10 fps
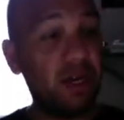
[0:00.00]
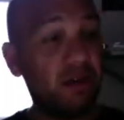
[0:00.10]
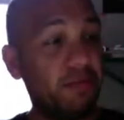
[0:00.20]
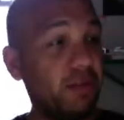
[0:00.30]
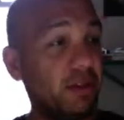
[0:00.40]

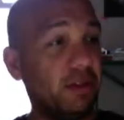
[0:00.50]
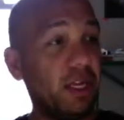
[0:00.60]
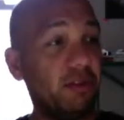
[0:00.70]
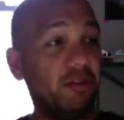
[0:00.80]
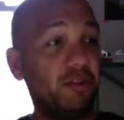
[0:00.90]
of the
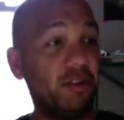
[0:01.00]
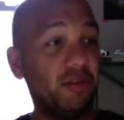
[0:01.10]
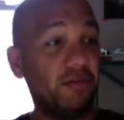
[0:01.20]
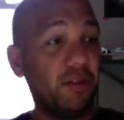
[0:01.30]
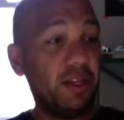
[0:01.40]
Declaration
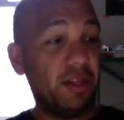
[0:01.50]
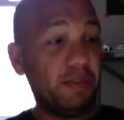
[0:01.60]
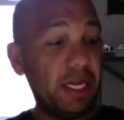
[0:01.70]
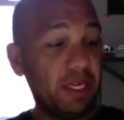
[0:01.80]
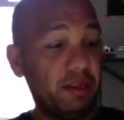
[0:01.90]
of
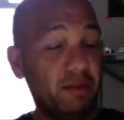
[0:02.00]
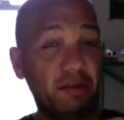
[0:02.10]
Independence,